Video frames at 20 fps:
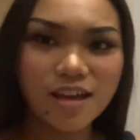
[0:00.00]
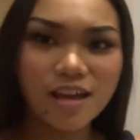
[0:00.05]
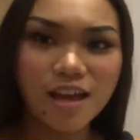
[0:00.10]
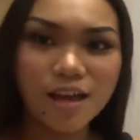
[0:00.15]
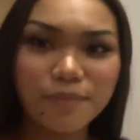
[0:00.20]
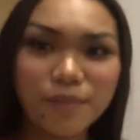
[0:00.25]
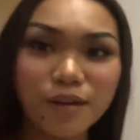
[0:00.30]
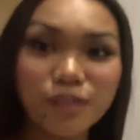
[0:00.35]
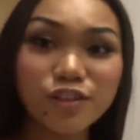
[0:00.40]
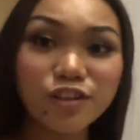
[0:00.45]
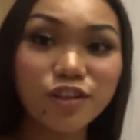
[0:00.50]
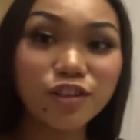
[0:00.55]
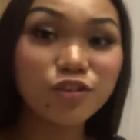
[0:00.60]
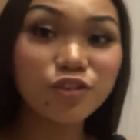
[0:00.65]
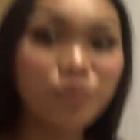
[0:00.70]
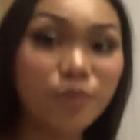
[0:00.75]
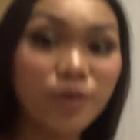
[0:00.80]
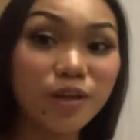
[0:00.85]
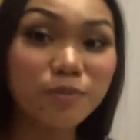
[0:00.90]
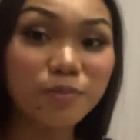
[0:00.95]
I'm actually
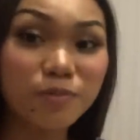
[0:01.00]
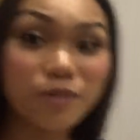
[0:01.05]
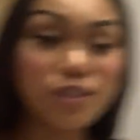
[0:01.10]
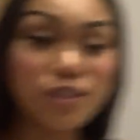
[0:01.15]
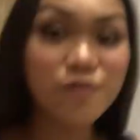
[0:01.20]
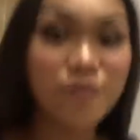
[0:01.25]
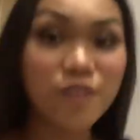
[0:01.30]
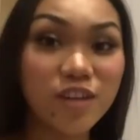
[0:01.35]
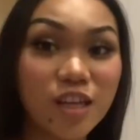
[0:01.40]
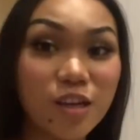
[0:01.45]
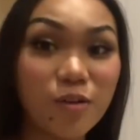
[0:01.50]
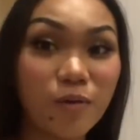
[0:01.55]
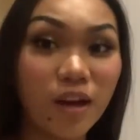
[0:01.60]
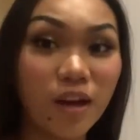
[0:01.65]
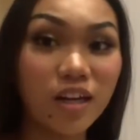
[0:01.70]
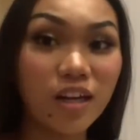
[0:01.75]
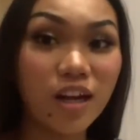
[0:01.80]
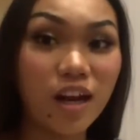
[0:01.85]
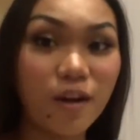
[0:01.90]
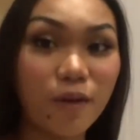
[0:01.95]
doing a breastfeeding
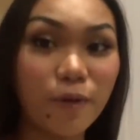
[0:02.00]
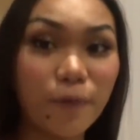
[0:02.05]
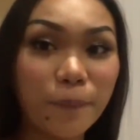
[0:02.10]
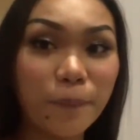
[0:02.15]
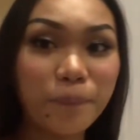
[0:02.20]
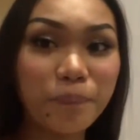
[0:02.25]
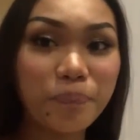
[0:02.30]
right now,